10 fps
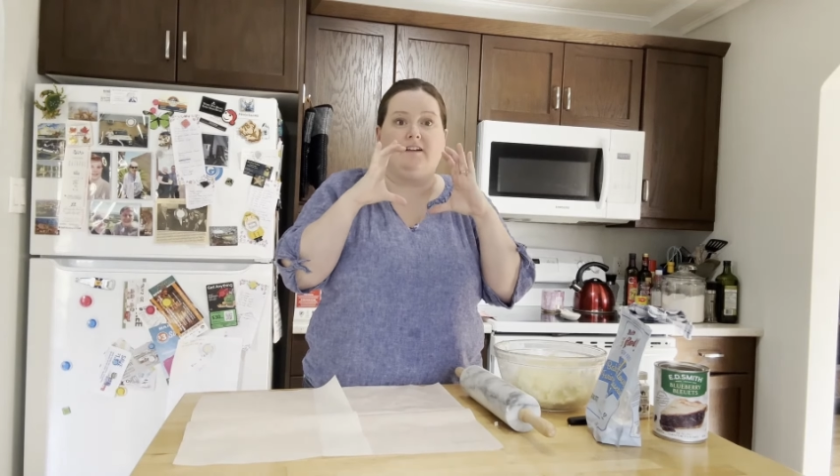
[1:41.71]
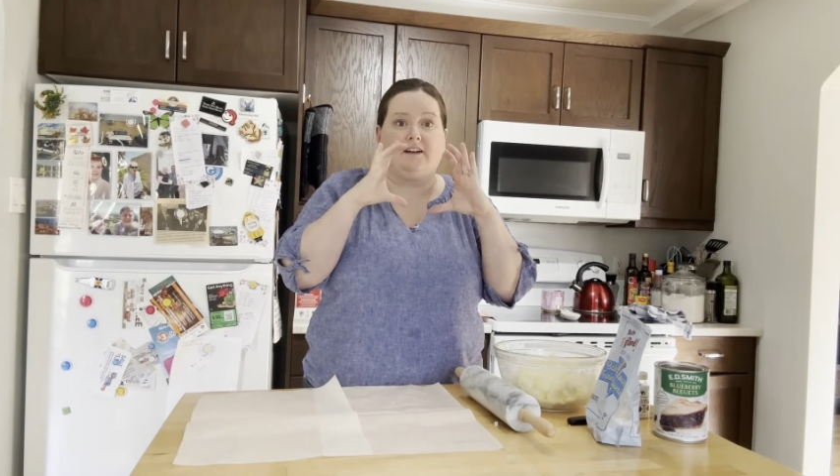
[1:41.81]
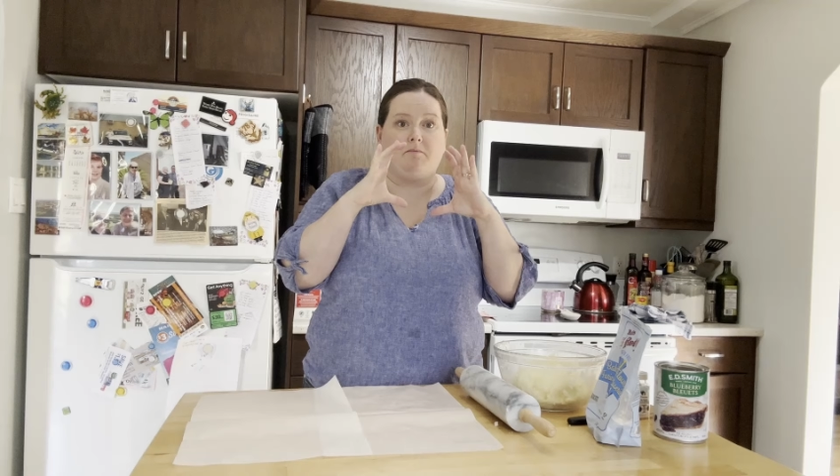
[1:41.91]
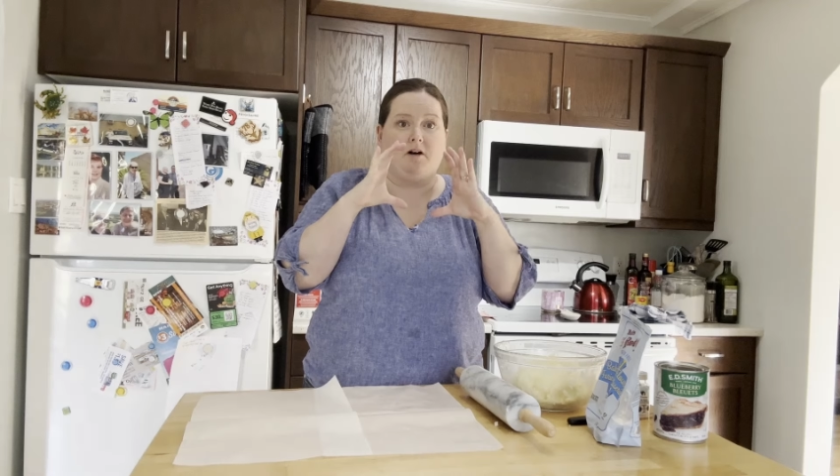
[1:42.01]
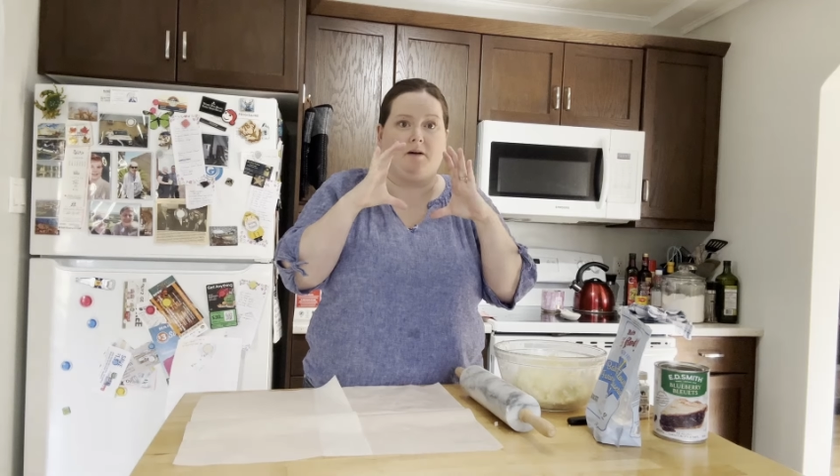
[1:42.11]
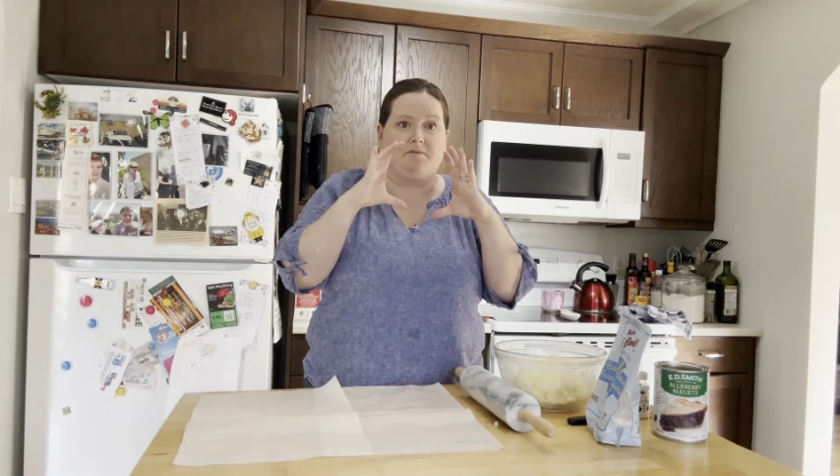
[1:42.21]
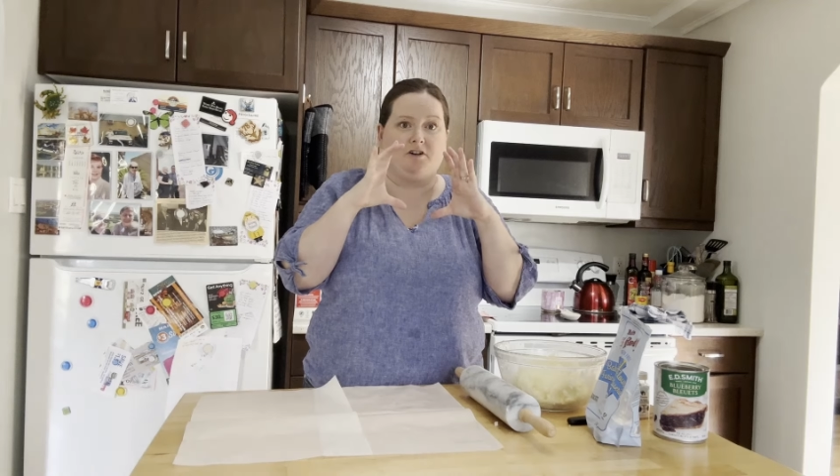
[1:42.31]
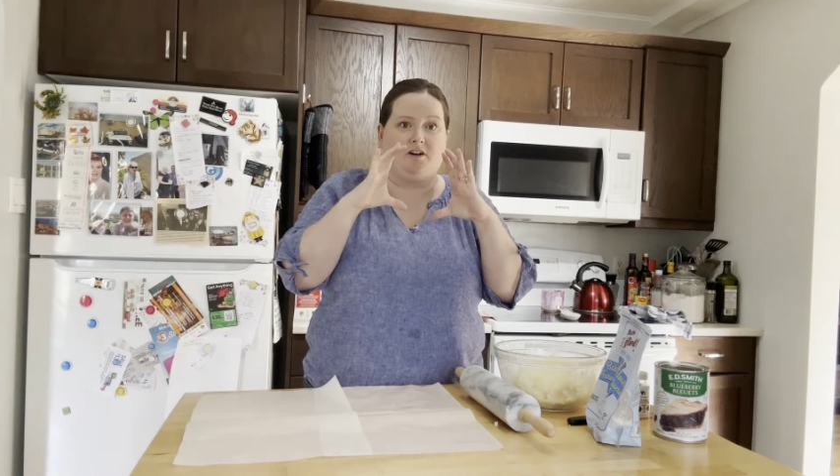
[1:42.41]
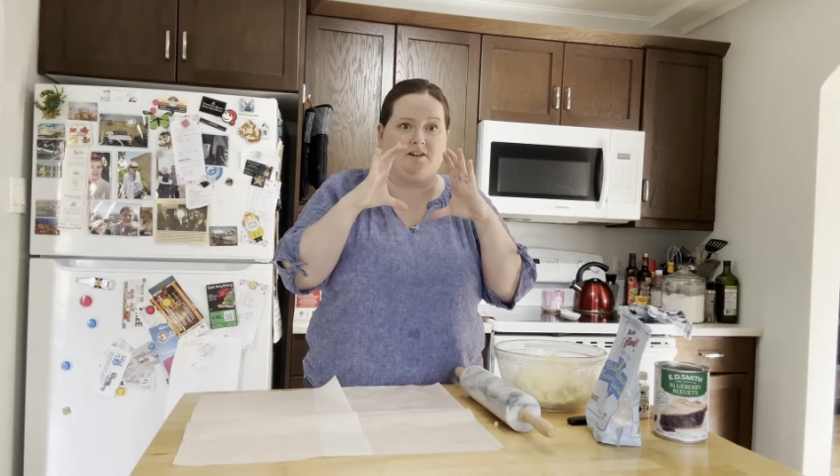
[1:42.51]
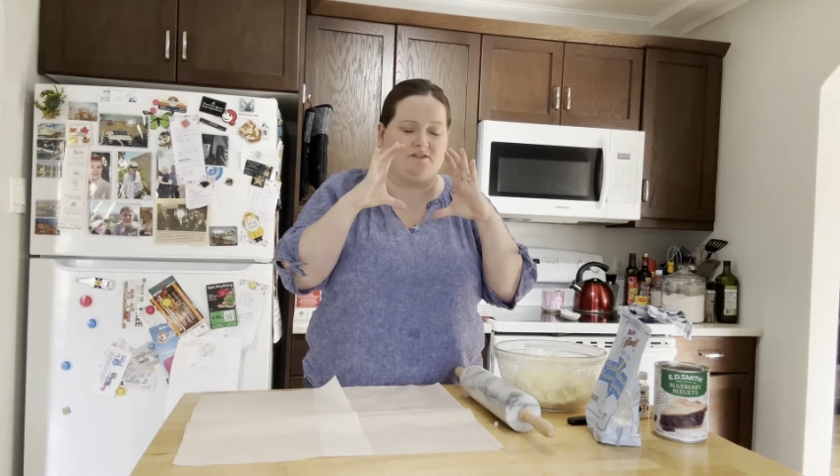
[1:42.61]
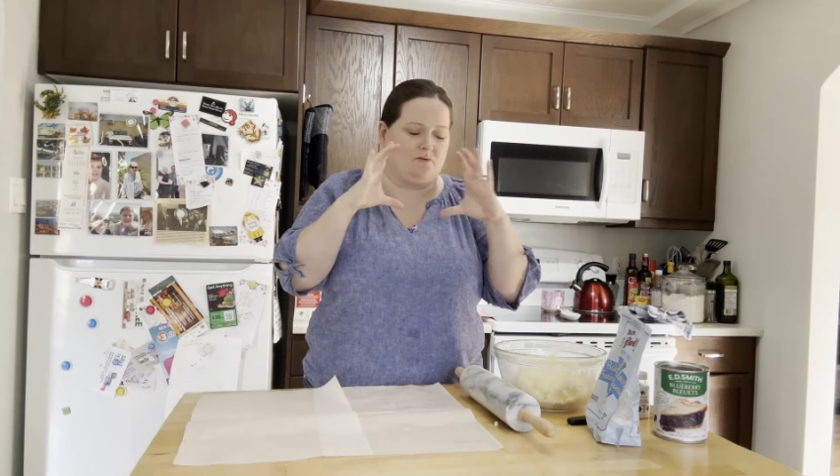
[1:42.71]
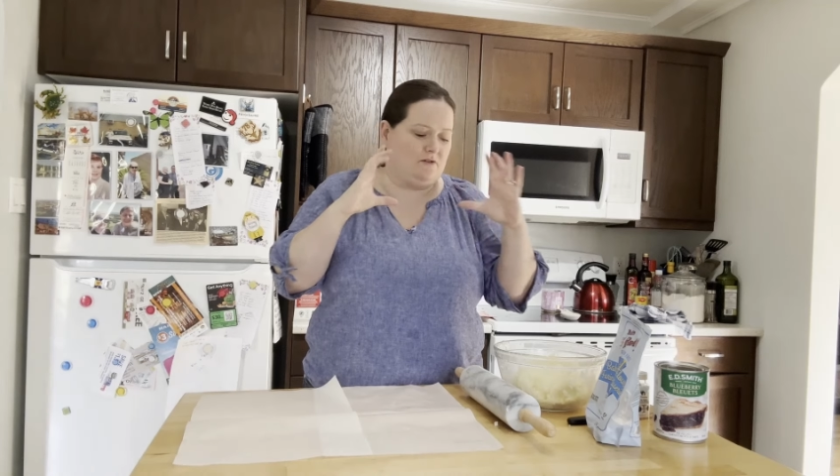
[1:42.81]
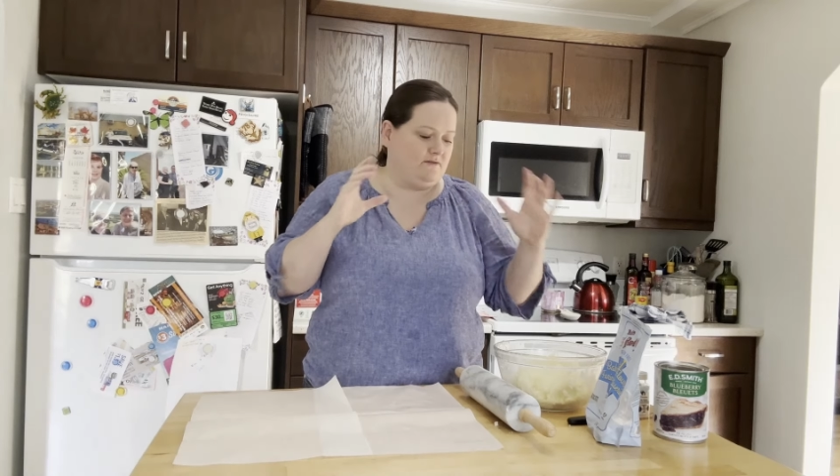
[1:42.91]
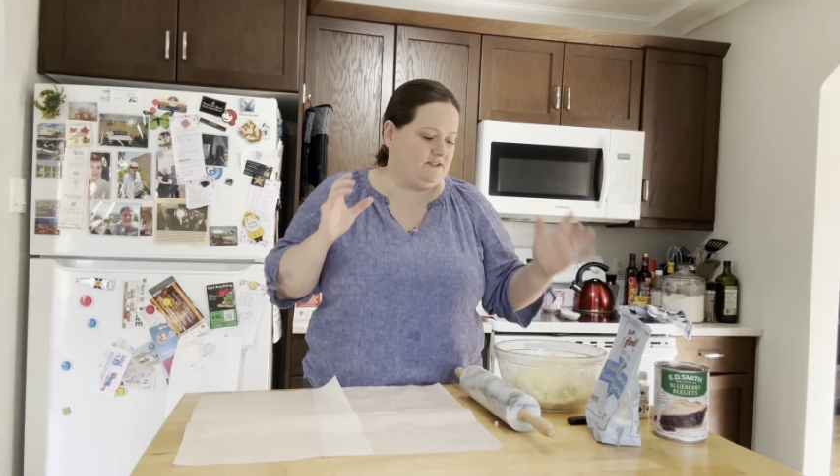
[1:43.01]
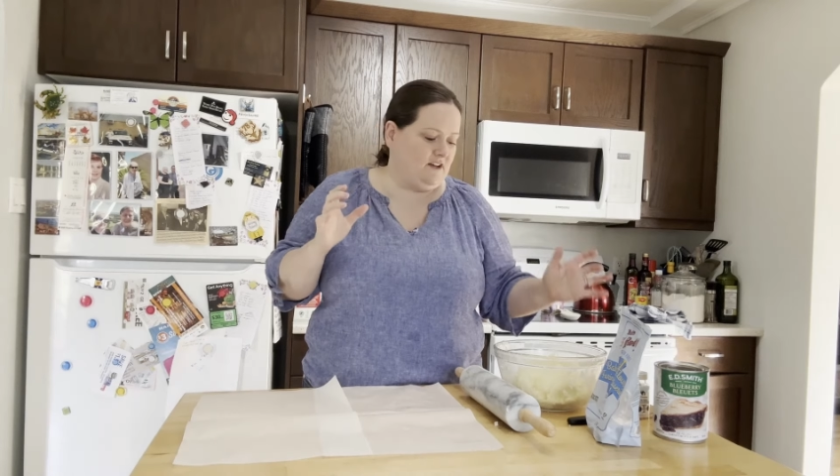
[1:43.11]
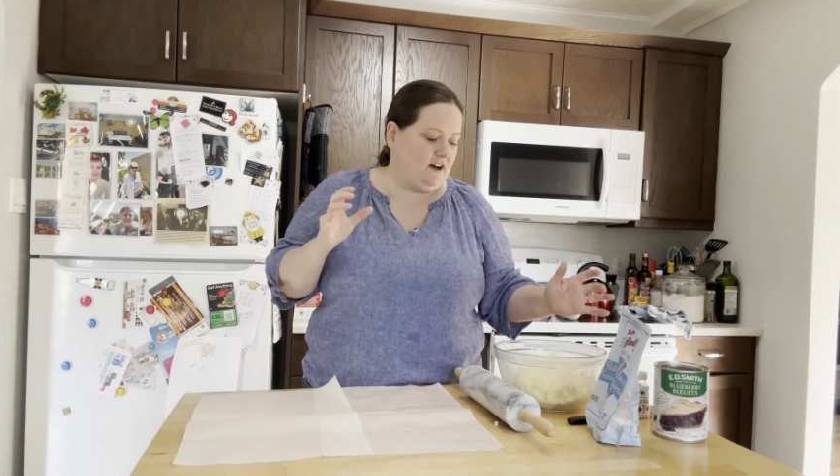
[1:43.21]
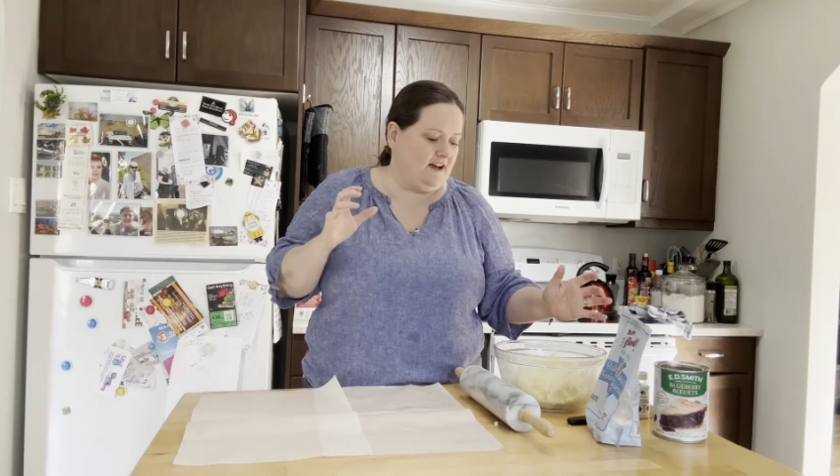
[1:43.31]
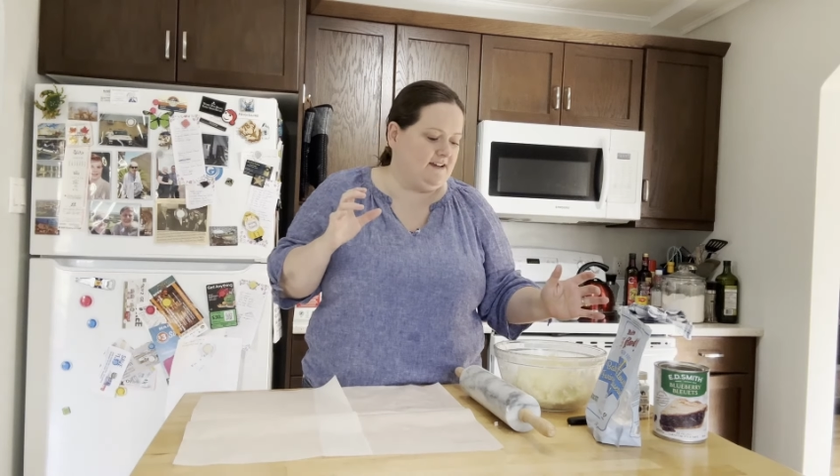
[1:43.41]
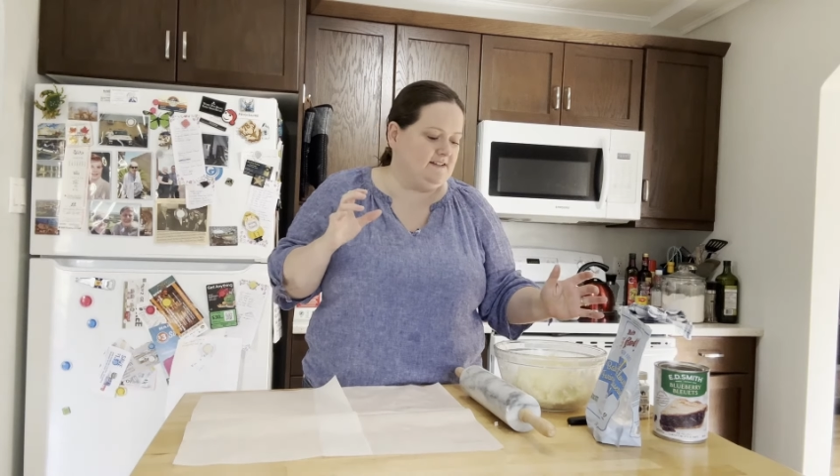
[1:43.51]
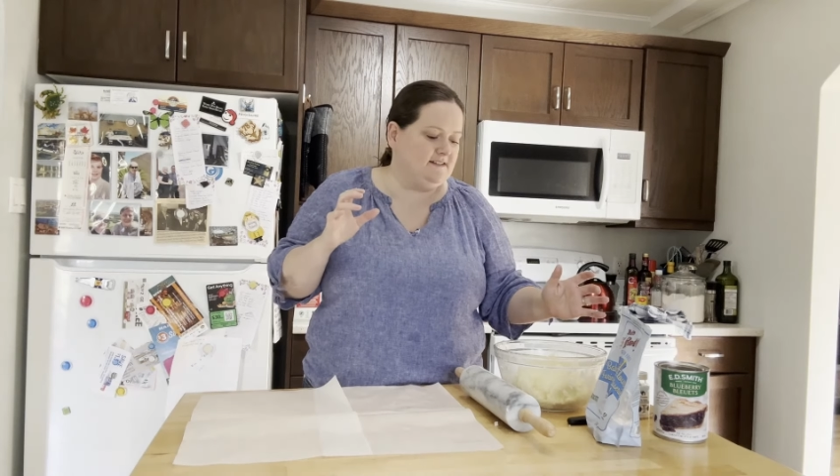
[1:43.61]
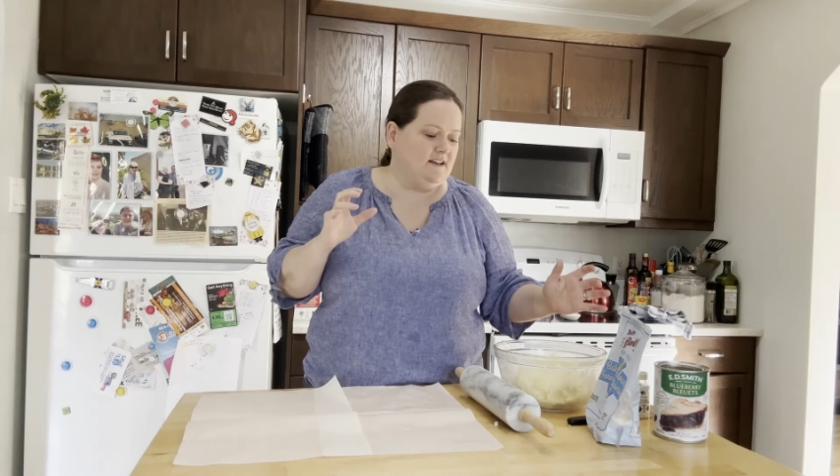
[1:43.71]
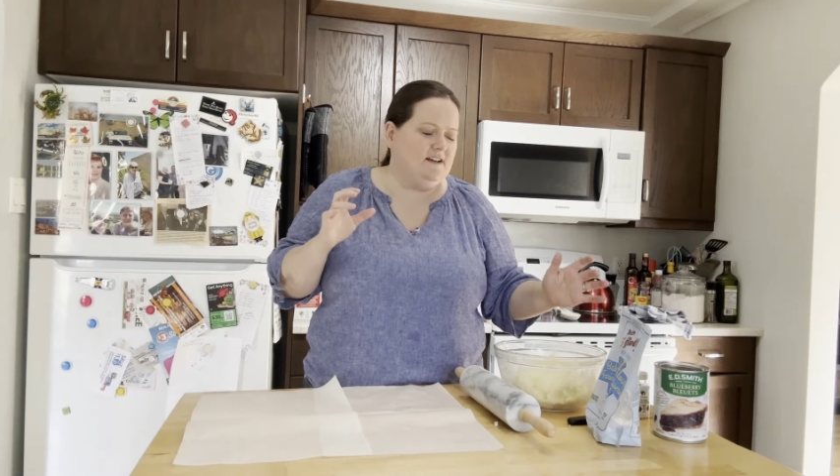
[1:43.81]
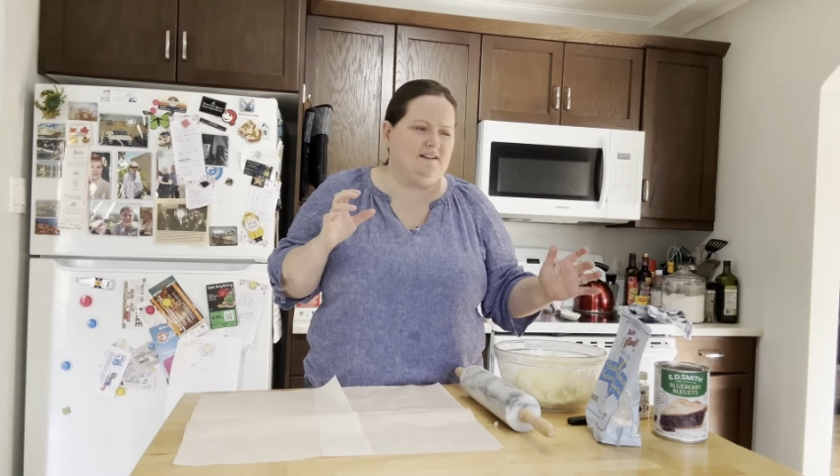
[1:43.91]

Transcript: like a Pop-Tart sort of size,